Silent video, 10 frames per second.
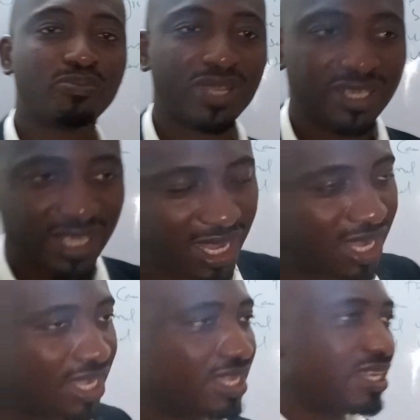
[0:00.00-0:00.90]
pay their
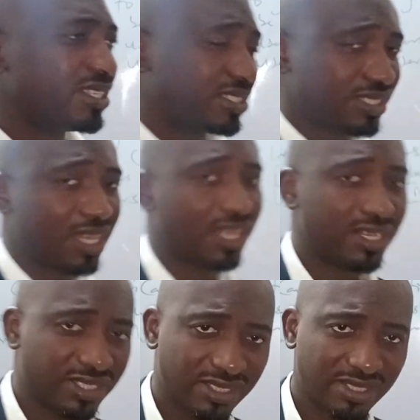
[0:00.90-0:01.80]

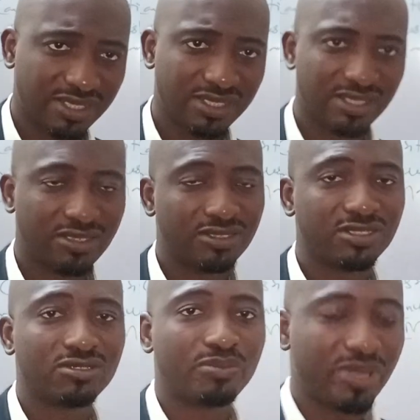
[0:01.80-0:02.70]
salaries. Continue
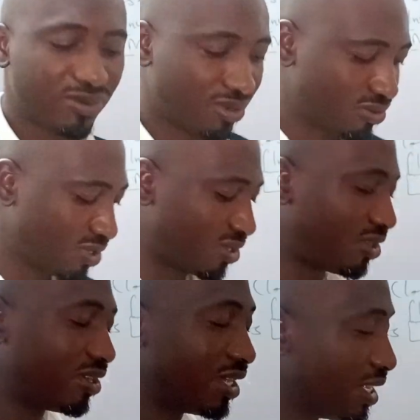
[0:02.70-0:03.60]
to pay what we
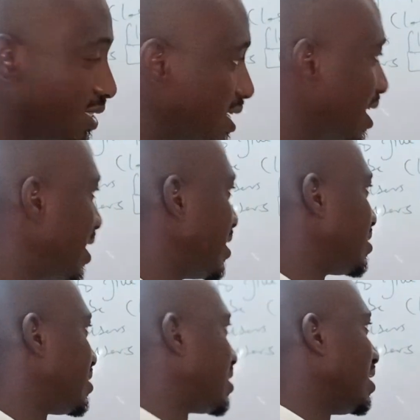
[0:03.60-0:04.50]
call their
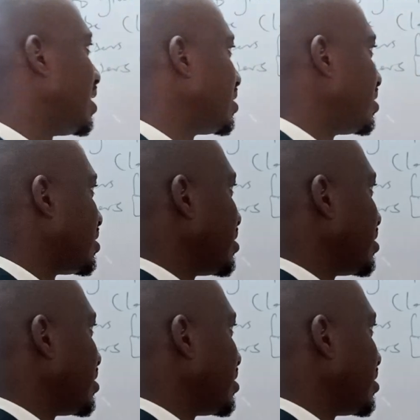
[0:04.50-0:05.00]
salaries.